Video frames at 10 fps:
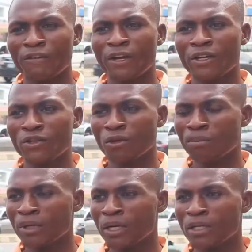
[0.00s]
was very
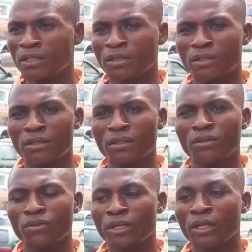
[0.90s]

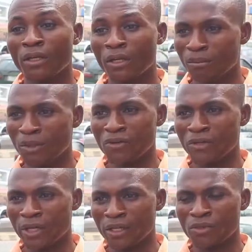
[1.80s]
surprised to hear
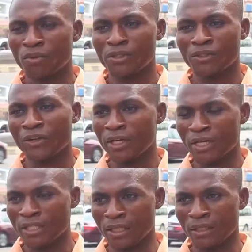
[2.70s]
about the girls was
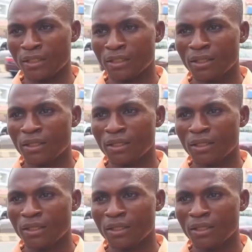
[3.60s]
releasing.